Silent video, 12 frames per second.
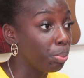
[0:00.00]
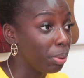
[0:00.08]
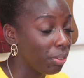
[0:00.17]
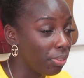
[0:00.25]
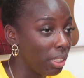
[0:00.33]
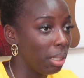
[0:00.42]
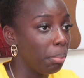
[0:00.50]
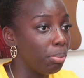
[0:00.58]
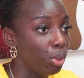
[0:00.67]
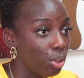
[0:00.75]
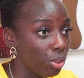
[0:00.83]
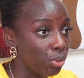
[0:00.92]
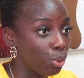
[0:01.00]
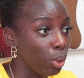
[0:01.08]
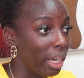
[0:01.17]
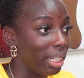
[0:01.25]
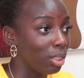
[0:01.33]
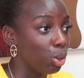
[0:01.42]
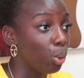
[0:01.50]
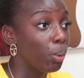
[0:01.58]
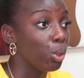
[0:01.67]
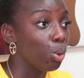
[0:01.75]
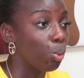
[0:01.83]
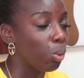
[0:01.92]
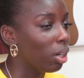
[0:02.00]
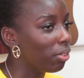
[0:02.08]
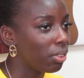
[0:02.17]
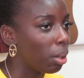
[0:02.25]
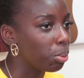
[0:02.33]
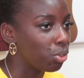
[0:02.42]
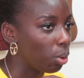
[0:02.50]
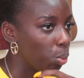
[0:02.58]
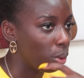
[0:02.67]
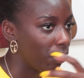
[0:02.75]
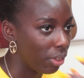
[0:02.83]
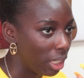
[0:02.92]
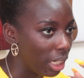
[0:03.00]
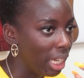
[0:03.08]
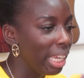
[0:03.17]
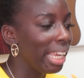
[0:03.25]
Be- feeling beautiful and knowing your worth comes from within.